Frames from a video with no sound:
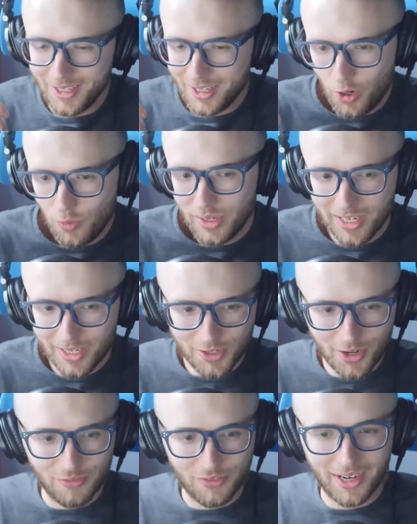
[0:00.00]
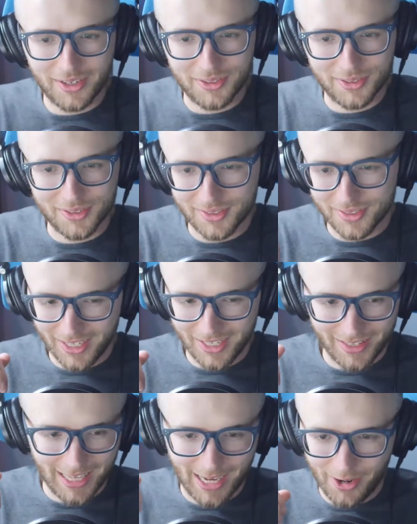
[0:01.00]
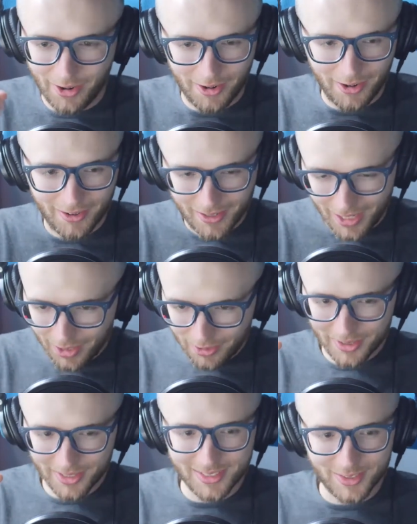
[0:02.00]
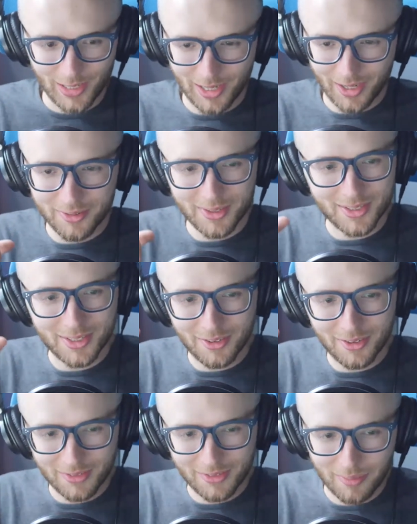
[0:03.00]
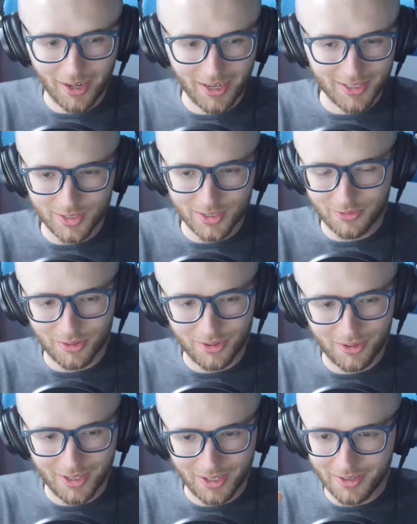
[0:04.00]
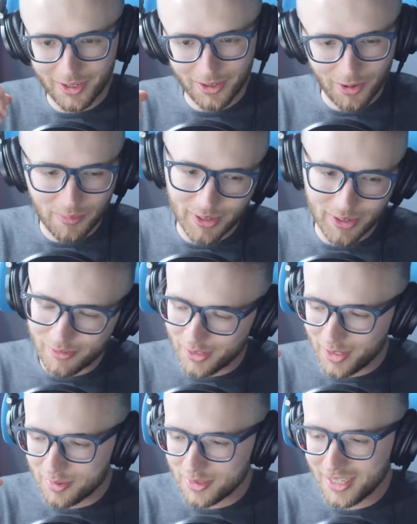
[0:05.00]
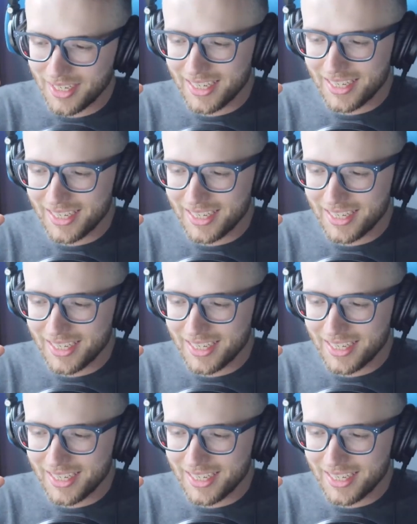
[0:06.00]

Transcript: OpenEXR files uh, that are hundreds and hundreds of gigabytes for yep. a, a grouping of clips.